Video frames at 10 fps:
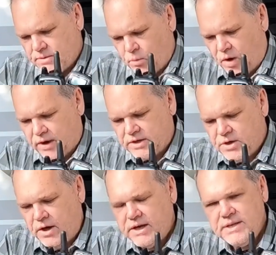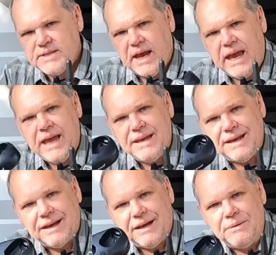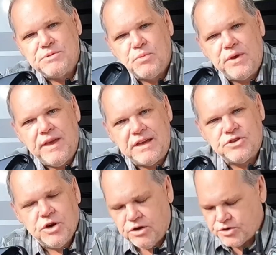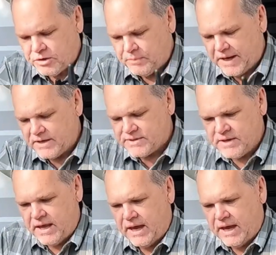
walkie-talkies, and it comes with a charging base.